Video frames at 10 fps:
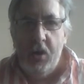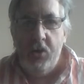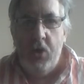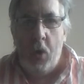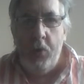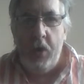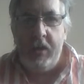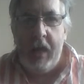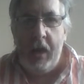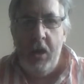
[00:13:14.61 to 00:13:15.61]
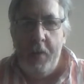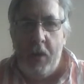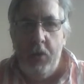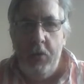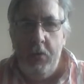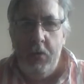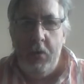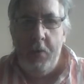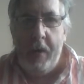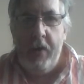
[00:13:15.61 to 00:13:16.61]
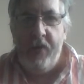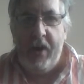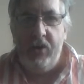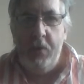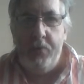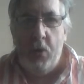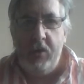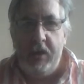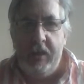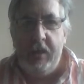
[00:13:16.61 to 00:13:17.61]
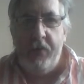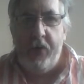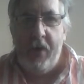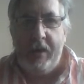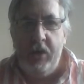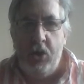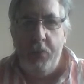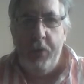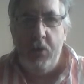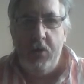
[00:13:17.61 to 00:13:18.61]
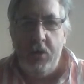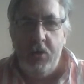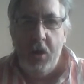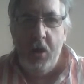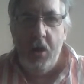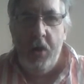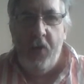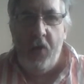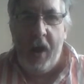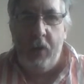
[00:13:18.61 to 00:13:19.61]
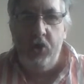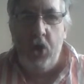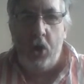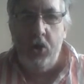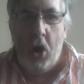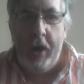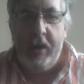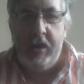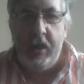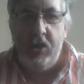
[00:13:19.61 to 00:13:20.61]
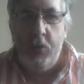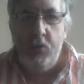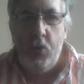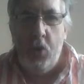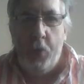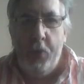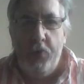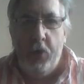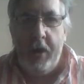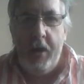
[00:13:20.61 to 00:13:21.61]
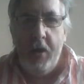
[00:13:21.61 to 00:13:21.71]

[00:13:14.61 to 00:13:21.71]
So I'm going to tell you about the manufacturing processes at Ferrari Computers and how John got his systems up and running.